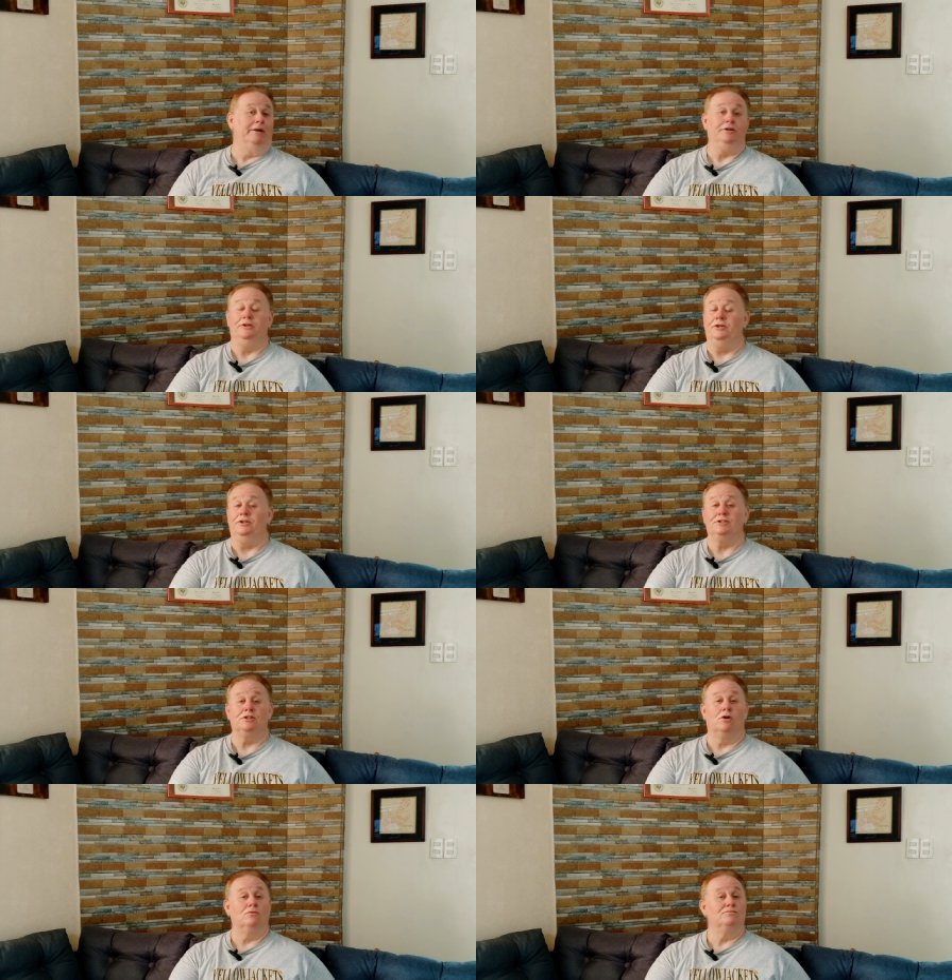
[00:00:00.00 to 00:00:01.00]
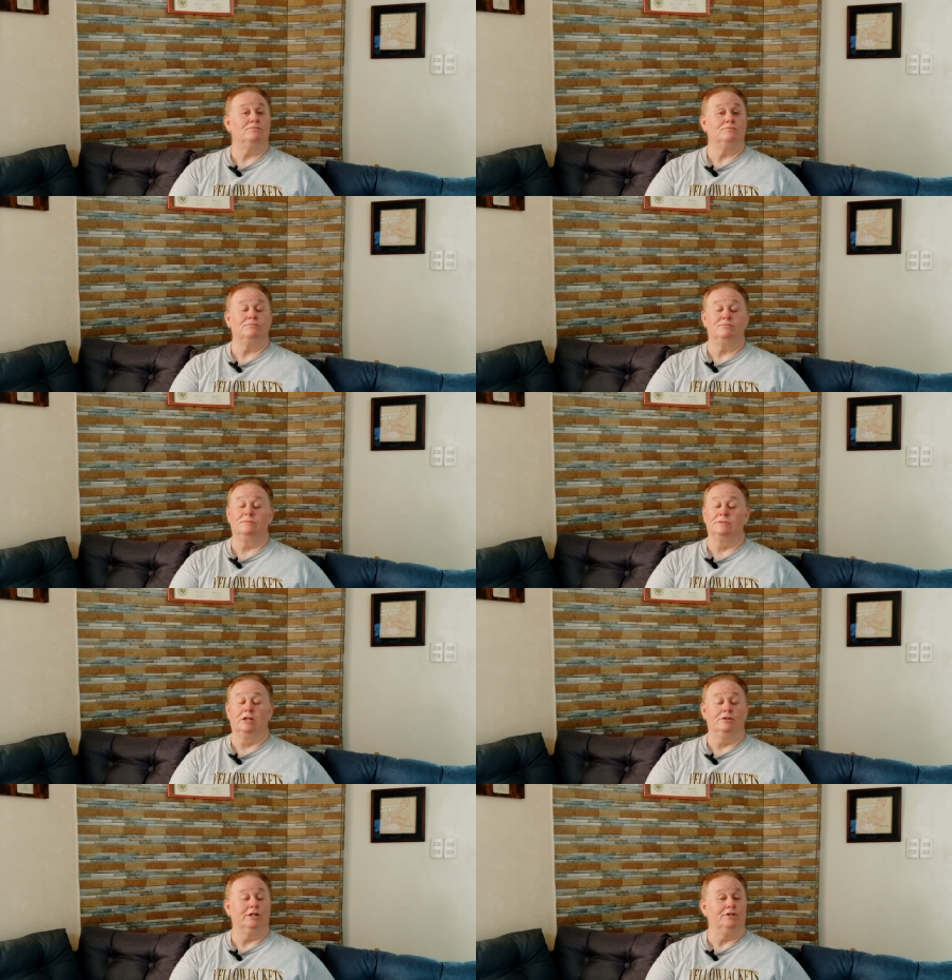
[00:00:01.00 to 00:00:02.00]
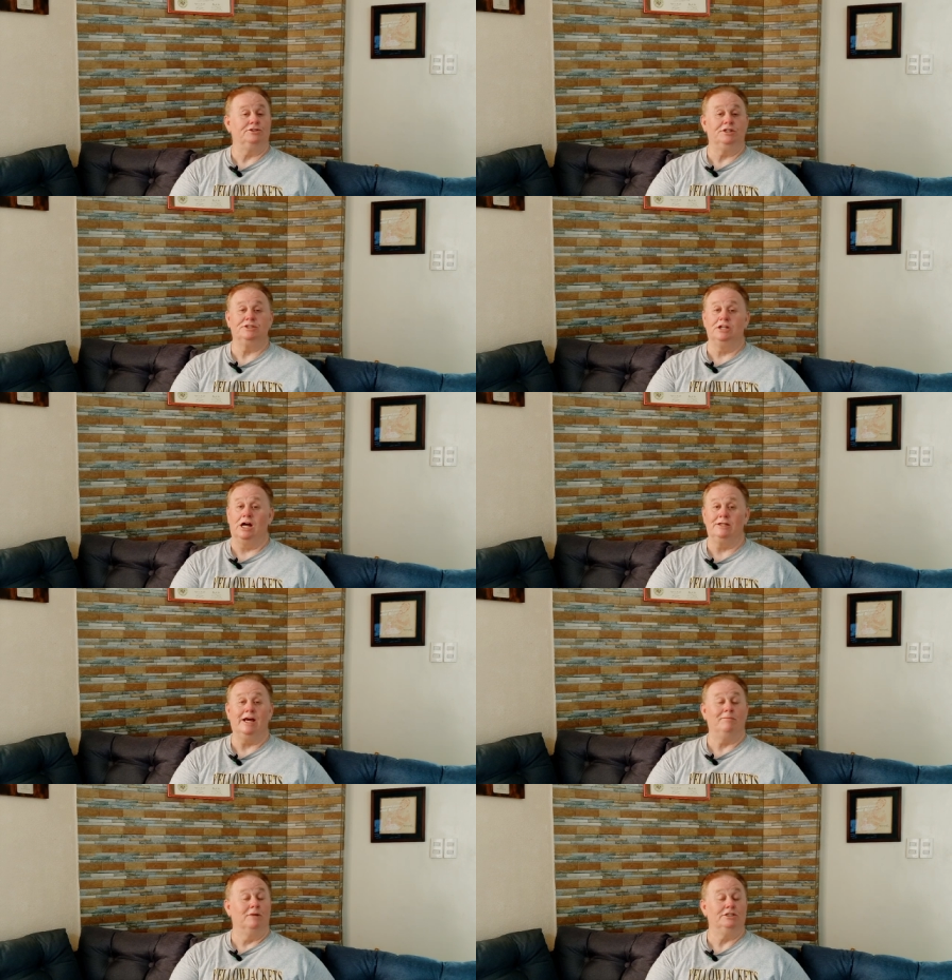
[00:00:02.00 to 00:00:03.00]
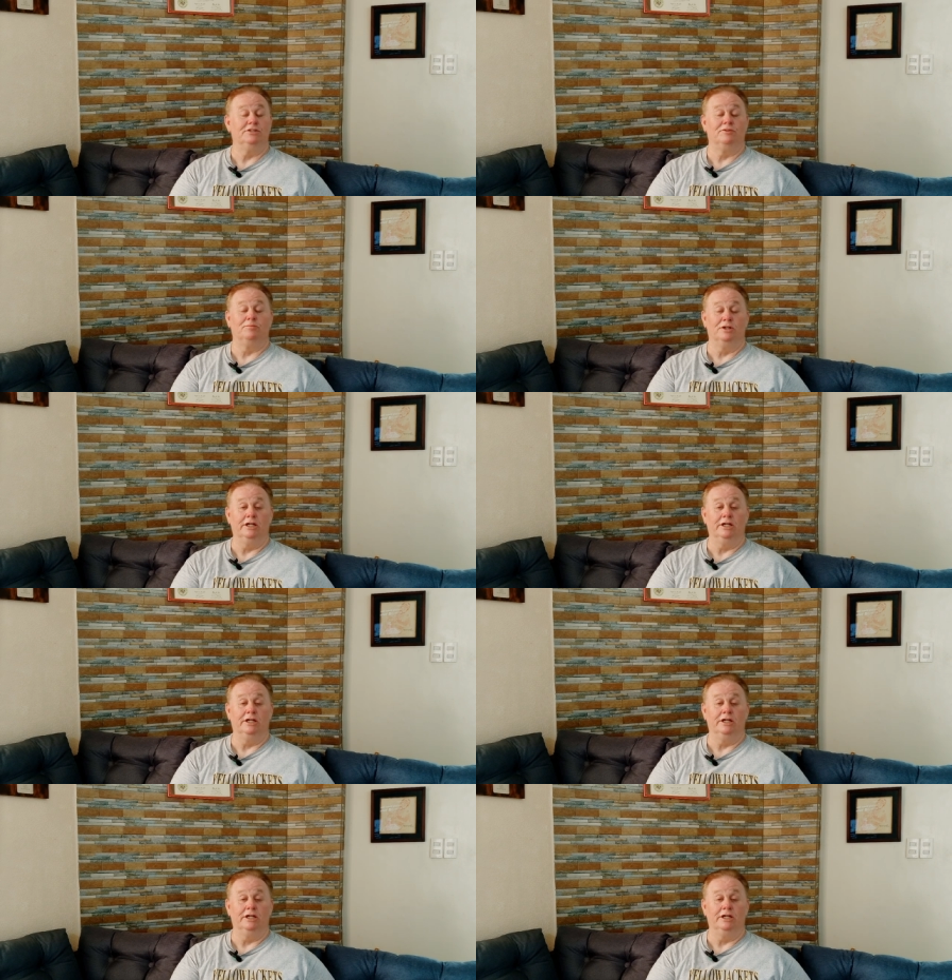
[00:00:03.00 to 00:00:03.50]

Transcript: And you just don't, there's just not that much of a